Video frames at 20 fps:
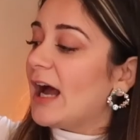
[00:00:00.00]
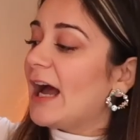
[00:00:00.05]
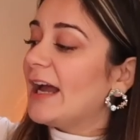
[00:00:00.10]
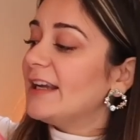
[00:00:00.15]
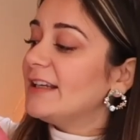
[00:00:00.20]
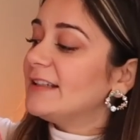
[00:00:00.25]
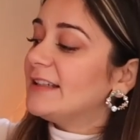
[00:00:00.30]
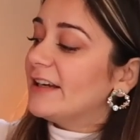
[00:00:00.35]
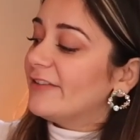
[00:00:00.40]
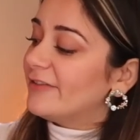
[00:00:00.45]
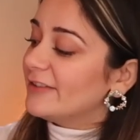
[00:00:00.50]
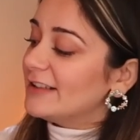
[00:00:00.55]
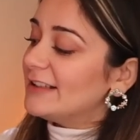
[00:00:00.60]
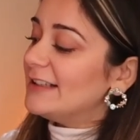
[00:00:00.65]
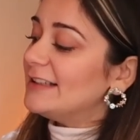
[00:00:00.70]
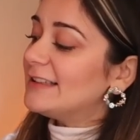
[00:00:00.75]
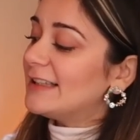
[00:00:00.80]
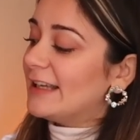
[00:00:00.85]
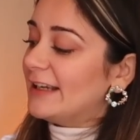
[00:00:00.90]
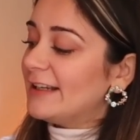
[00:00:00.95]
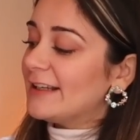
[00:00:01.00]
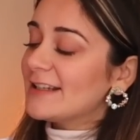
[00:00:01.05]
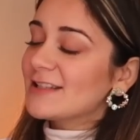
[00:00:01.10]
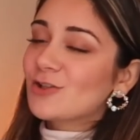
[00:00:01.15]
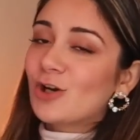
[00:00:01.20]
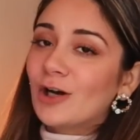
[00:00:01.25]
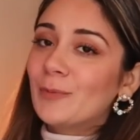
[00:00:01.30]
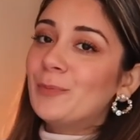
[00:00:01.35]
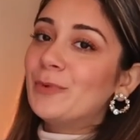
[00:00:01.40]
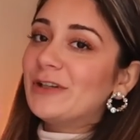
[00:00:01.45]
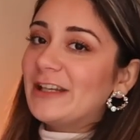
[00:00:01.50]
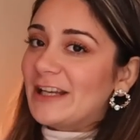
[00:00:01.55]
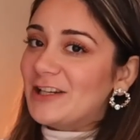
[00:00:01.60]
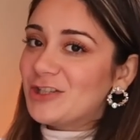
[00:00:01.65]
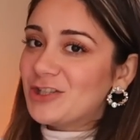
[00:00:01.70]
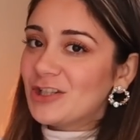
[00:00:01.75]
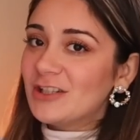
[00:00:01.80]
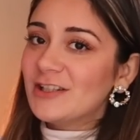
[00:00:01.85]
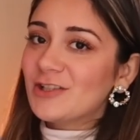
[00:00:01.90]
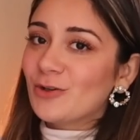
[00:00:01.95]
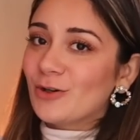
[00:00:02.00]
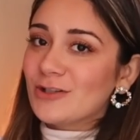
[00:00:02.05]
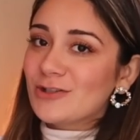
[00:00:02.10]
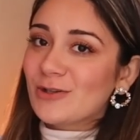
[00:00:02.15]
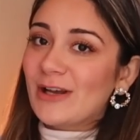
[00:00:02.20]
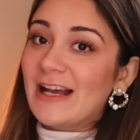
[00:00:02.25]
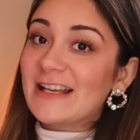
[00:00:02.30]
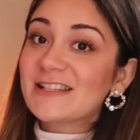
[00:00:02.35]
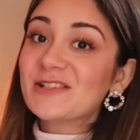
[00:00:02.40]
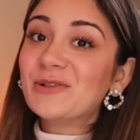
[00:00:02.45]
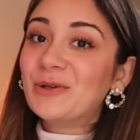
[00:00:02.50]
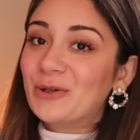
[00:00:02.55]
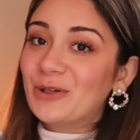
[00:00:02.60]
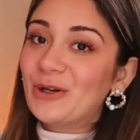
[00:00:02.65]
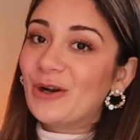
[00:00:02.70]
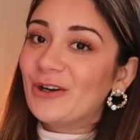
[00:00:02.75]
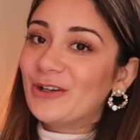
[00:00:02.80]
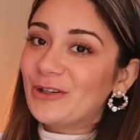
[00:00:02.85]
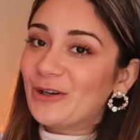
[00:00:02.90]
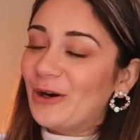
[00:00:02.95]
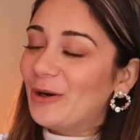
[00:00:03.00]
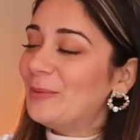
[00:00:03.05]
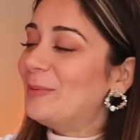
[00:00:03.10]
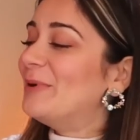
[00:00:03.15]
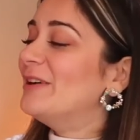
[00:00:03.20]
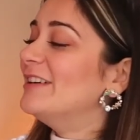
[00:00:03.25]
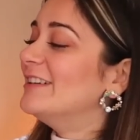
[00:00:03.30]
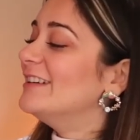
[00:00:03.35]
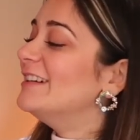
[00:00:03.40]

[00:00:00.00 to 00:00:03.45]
I definitely think it got potential. It also has a hood on top.